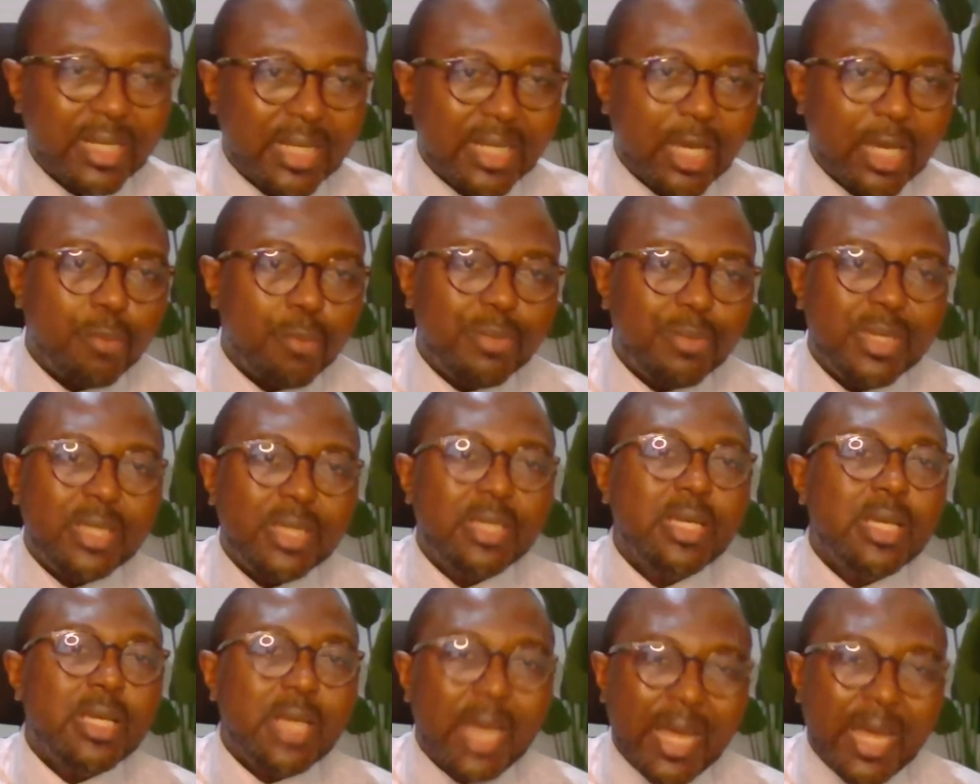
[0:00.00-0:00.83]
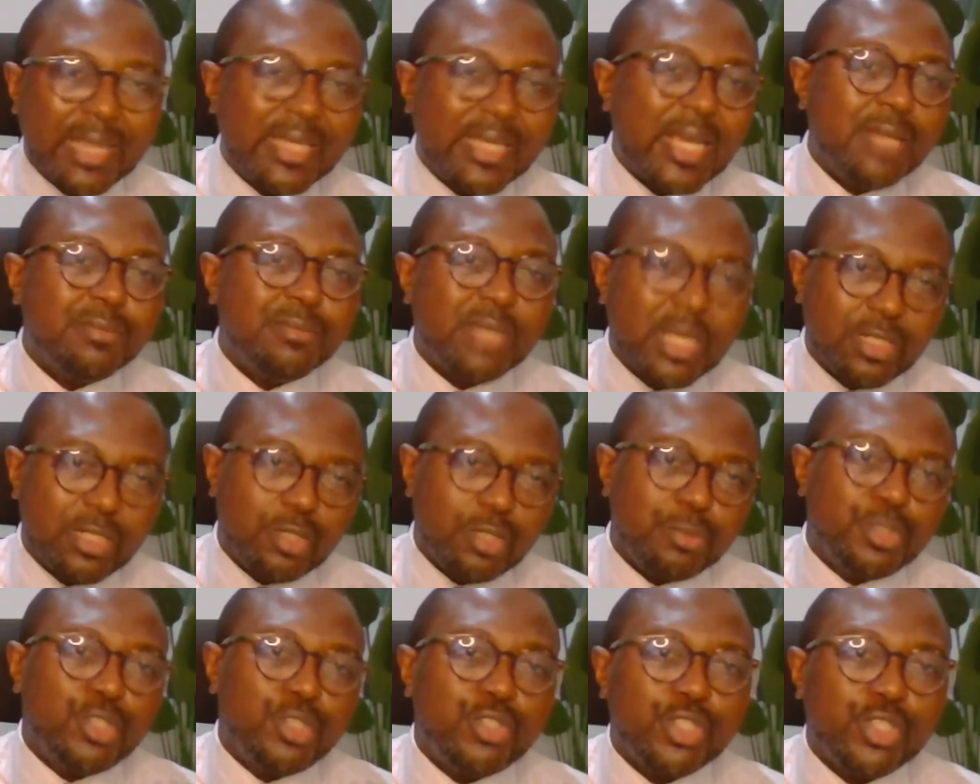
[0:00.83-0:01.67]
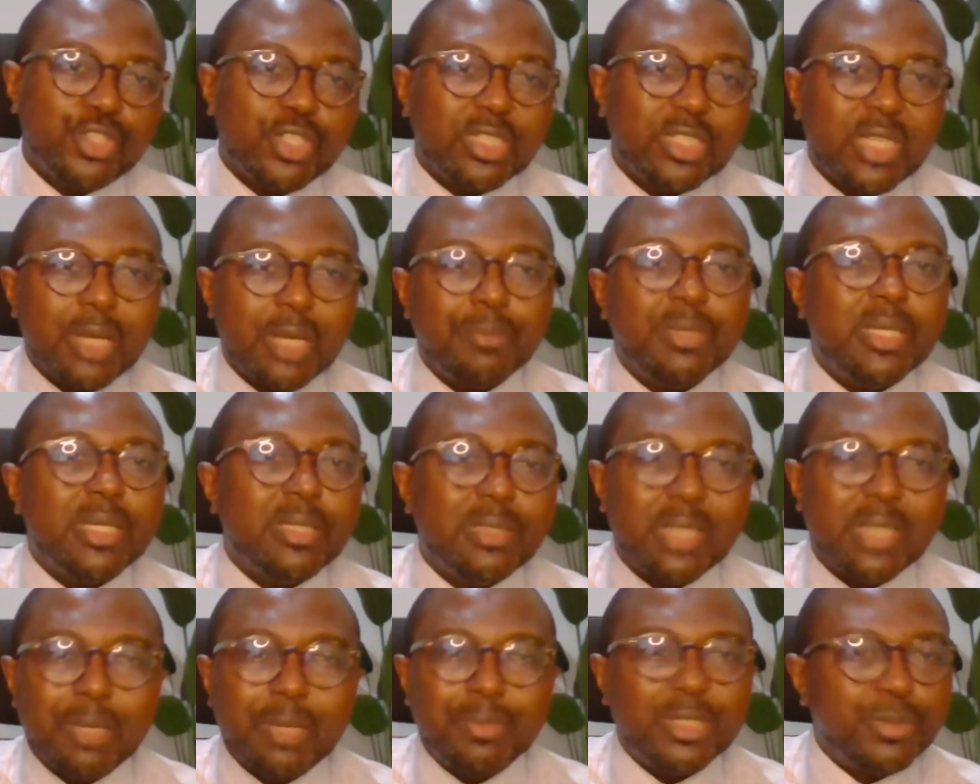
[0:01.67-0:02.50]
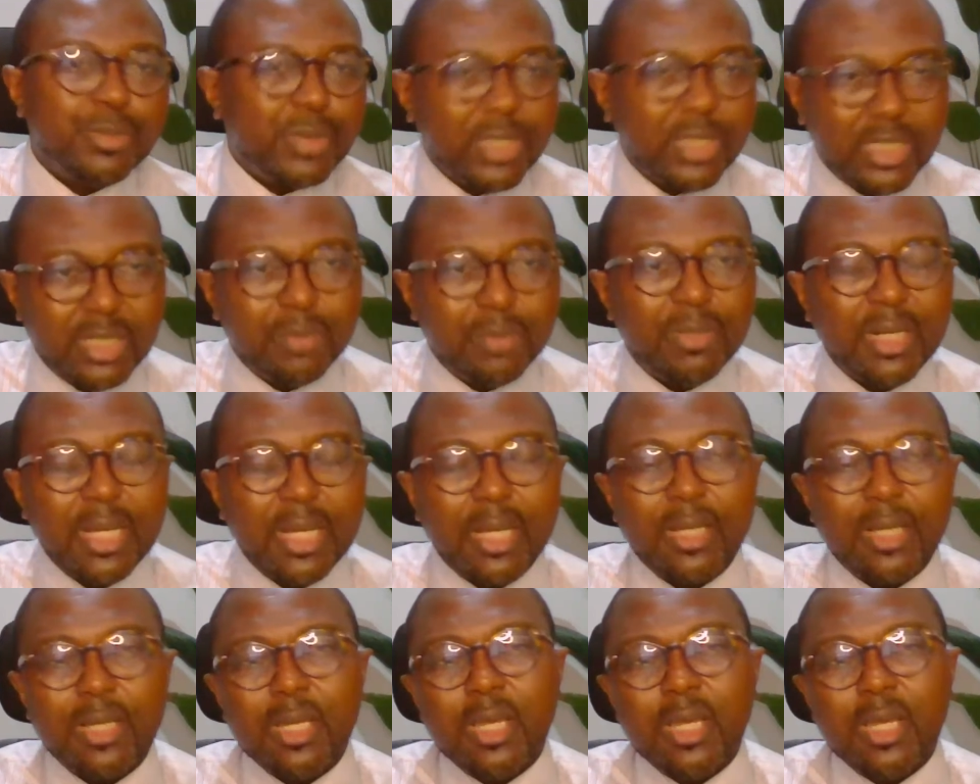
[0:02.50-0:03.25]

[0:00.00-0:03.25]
There will be, at times there are some situations that be similar,